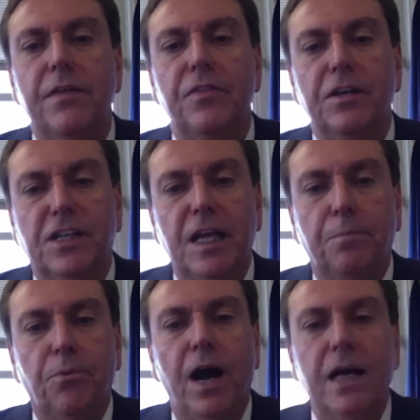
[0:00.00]
deep
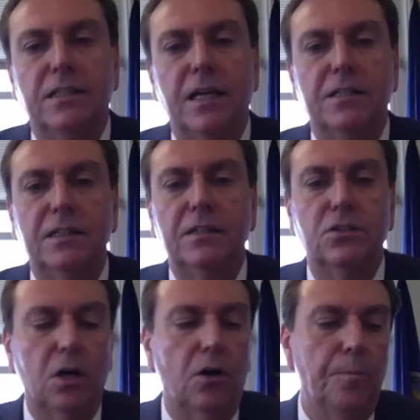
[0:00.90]
processing.
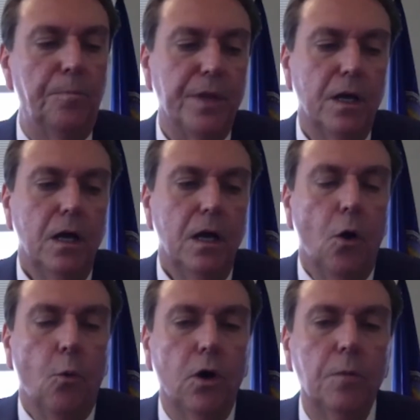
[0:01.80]
So
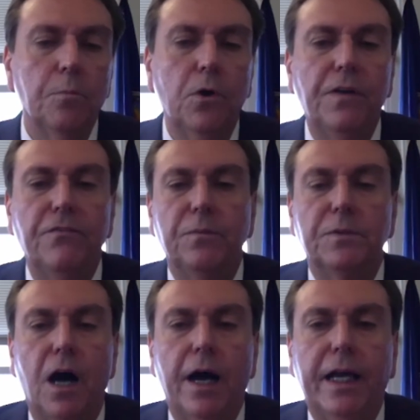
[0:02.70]
we're moving from
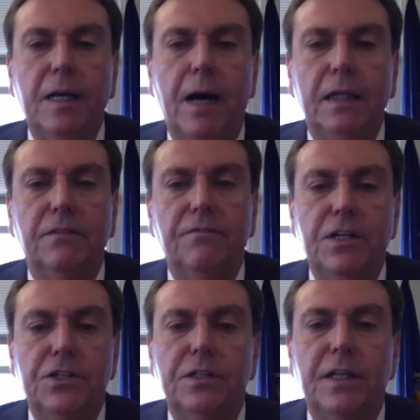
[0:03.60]
talking about the
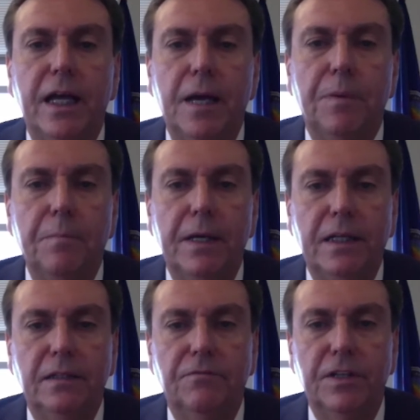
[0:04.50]
vision to
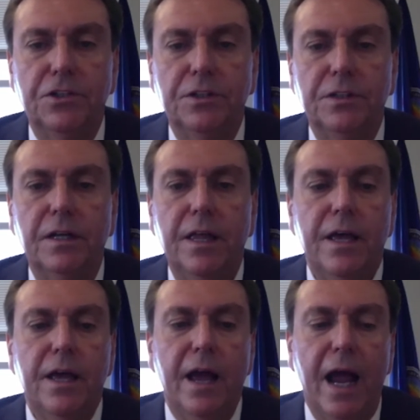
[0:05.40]
implementing the vision.
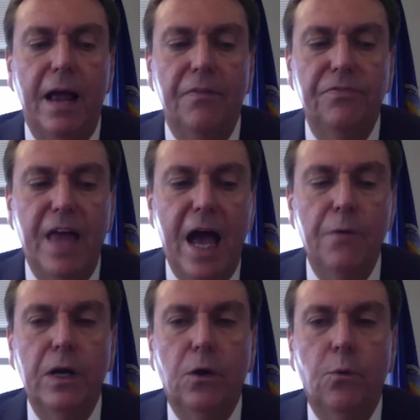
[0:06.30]
And that
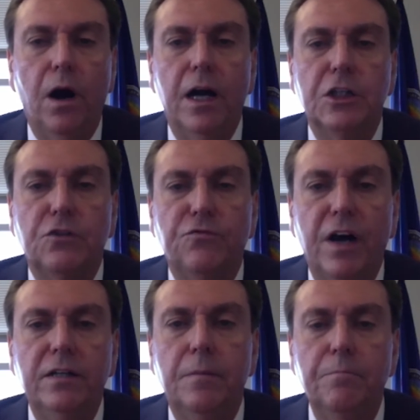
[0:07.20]
requires
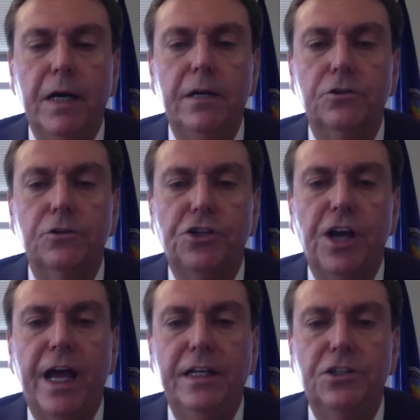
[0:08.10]
fundamental
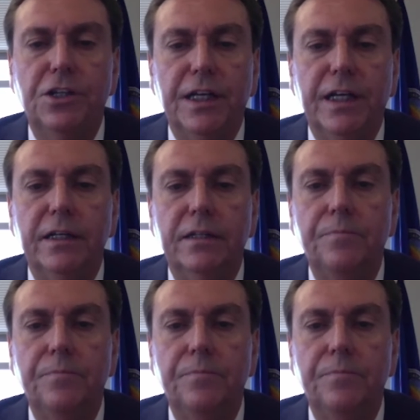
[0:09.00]
change in